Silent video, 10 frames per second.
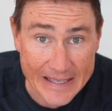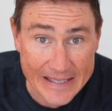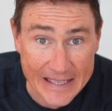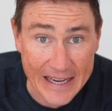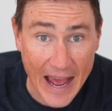
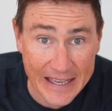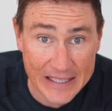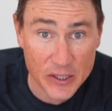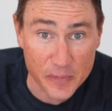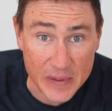is it
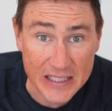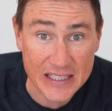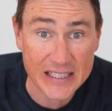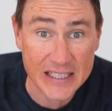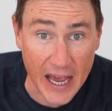has to be
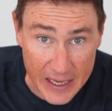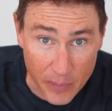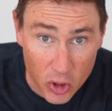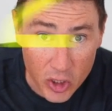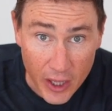
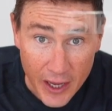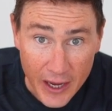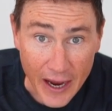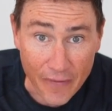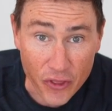stable.
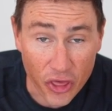And the